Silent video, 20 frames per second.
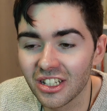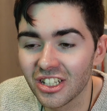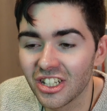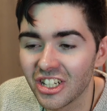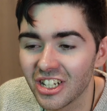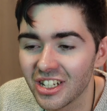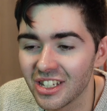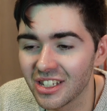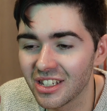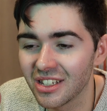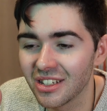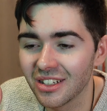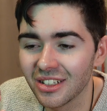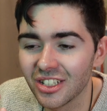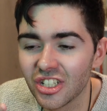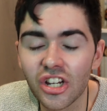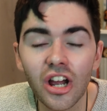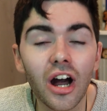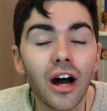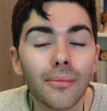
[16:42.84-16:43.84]
she's
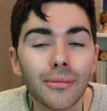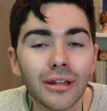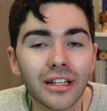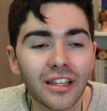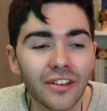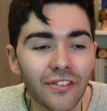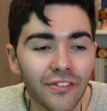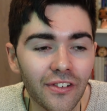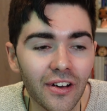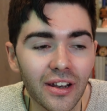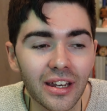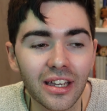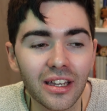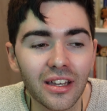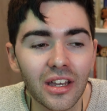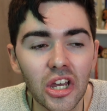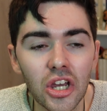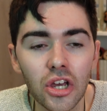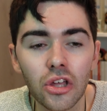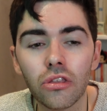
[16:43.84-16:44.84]
charmingly
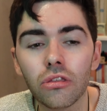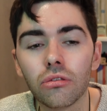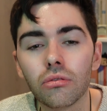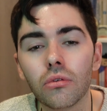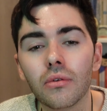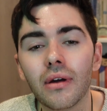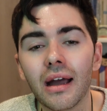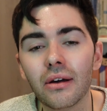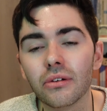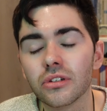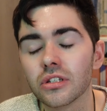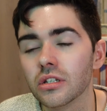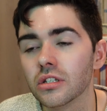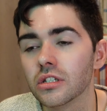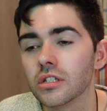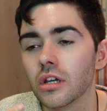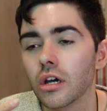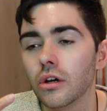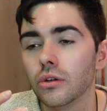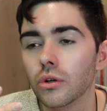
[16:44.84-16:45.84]
funny throughout,
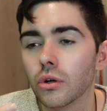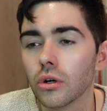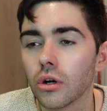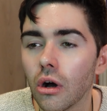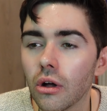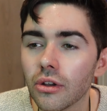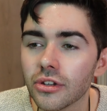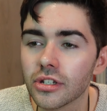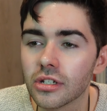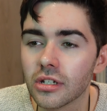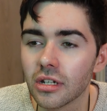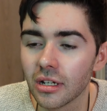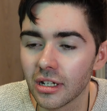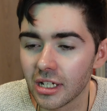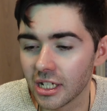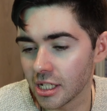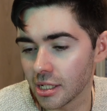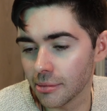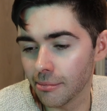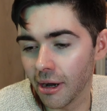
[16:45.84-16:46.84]
and so you're
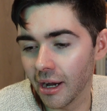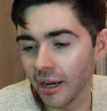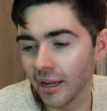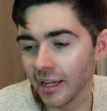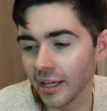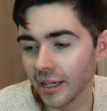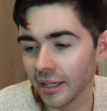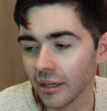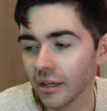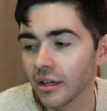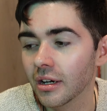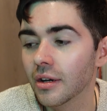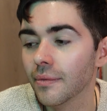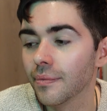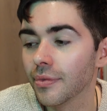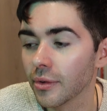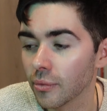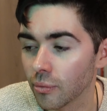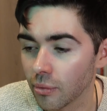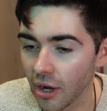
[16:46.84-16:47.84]
constantly smiling
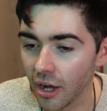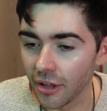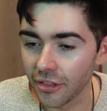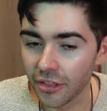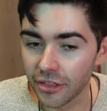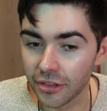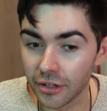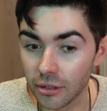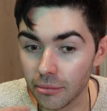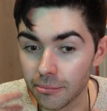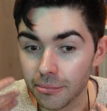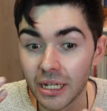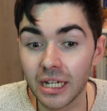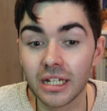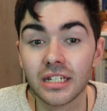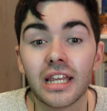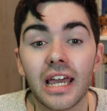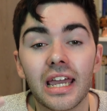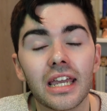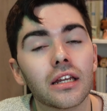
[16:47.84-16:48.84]
rather than
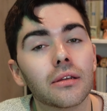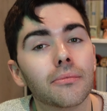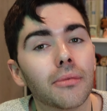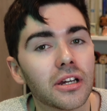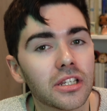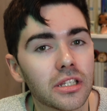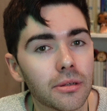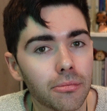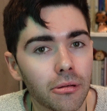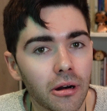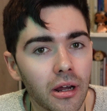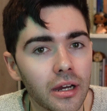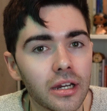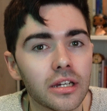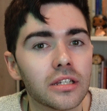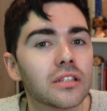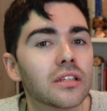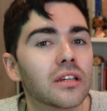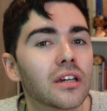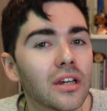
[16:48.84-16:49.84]
being taken by
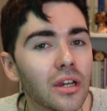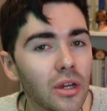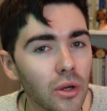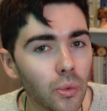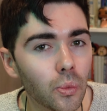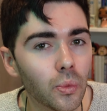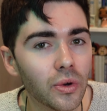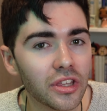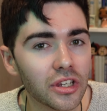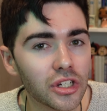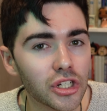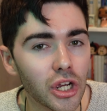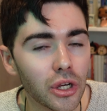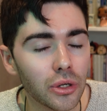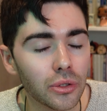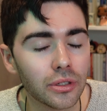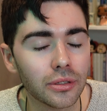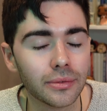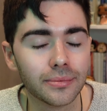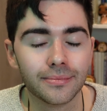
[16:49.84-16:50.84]
surprise with a
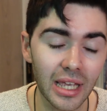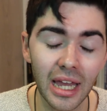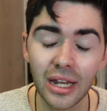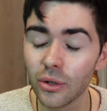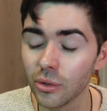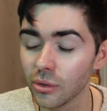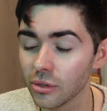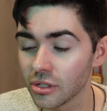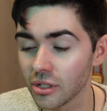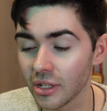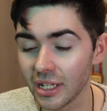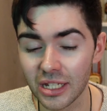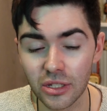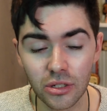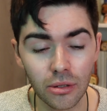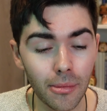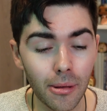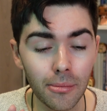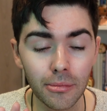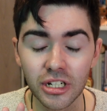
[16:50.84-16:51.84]
joke. And also,
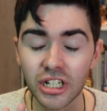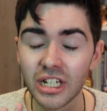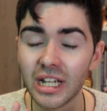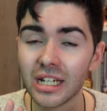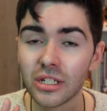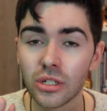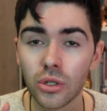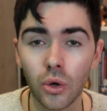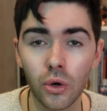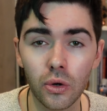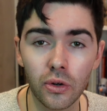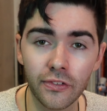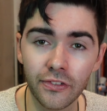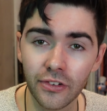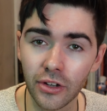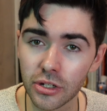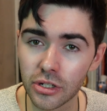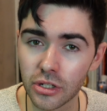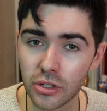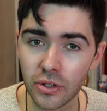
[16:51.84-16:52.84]
let's remember, she has an
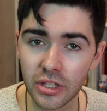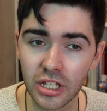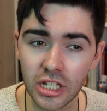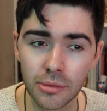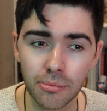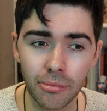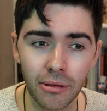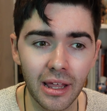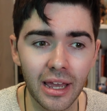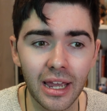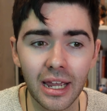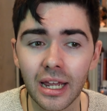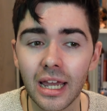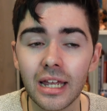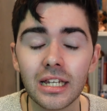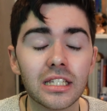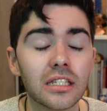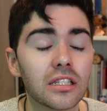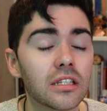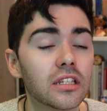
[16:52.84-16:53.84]
awful lot to do in this play.
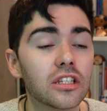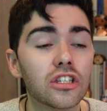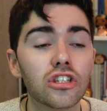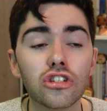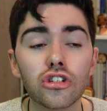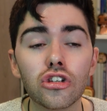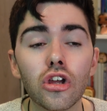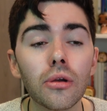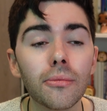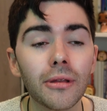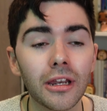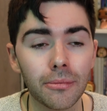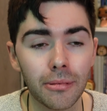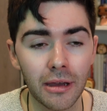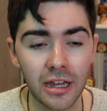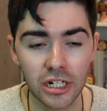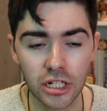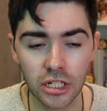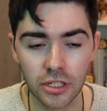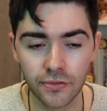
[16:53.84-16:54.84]
It's so many
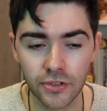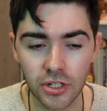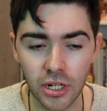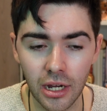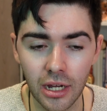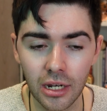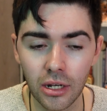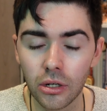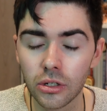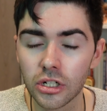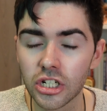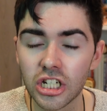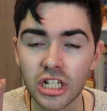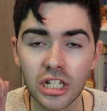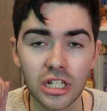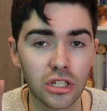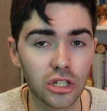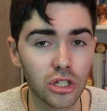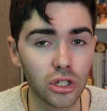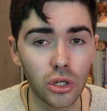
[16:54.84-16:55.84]
pages of dialogue.
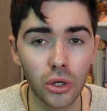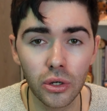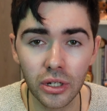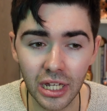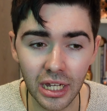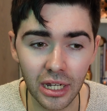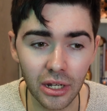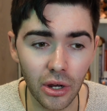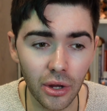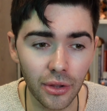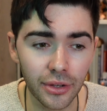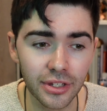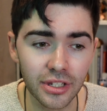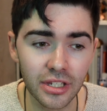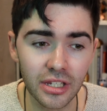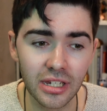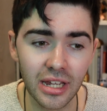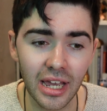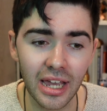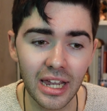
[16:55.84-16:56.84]
She is cooking on
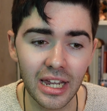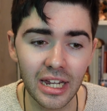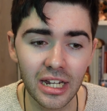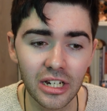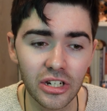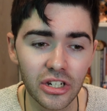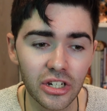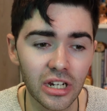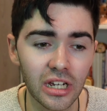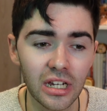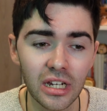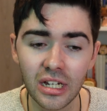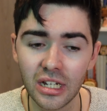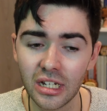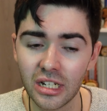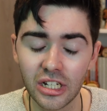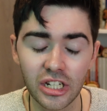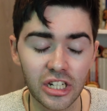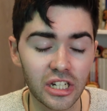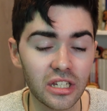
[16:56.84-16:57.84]
stage.
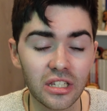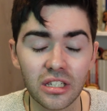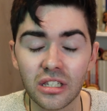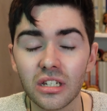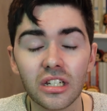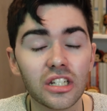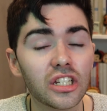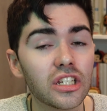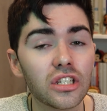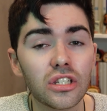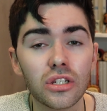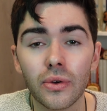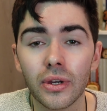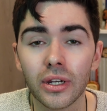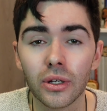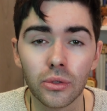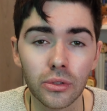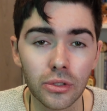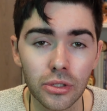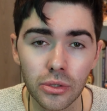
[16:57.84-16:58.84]
She's she's
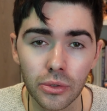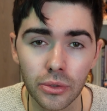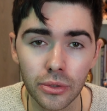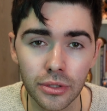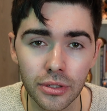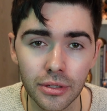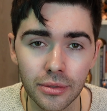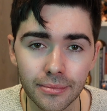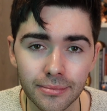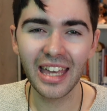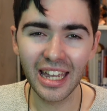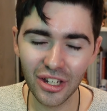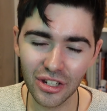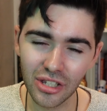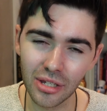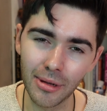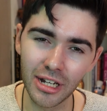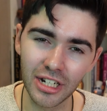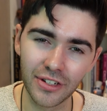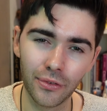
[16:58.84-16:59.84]
doing all sorts. Thank you
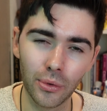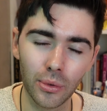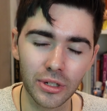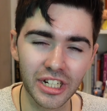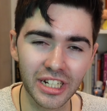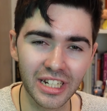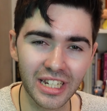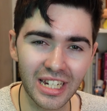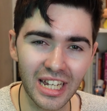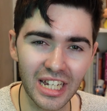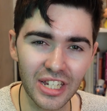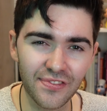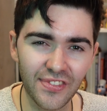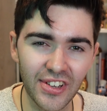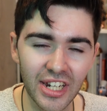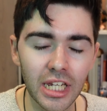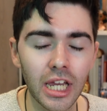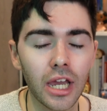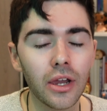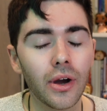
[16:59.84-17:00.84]
so much for watching today's
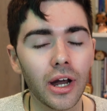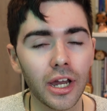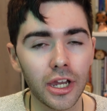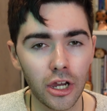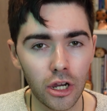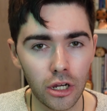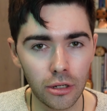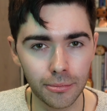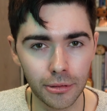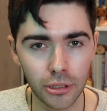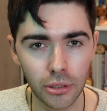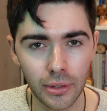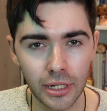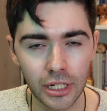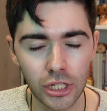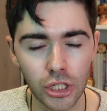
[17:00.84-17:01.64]
video. I hope you